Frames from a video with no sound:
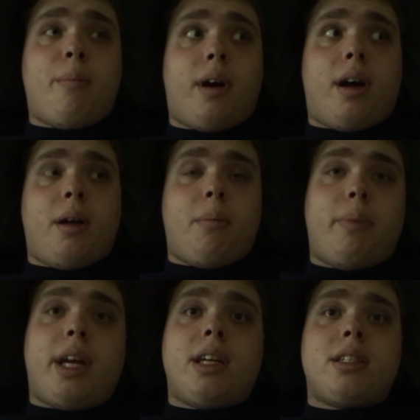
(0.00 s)
My
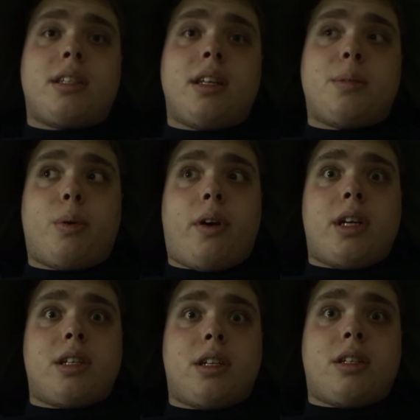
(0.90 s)
biggest
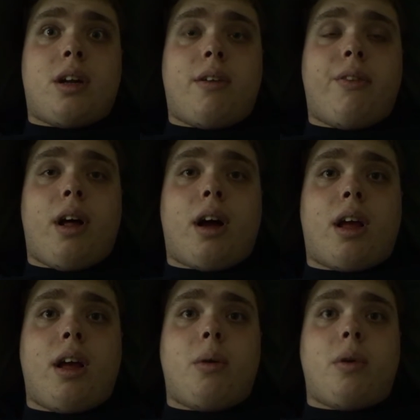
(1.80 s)
inspiration to start
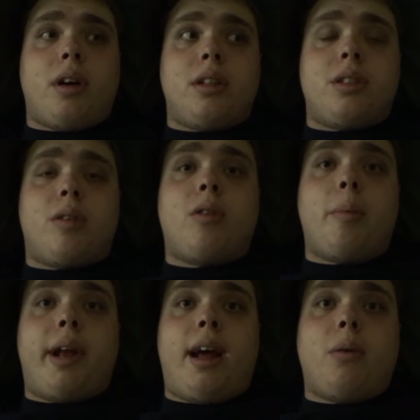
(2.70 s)
vlogging was
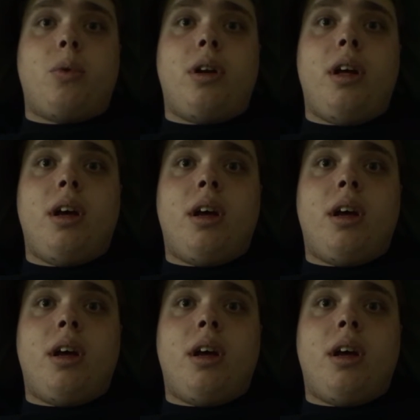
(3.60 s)
Roman Atwood,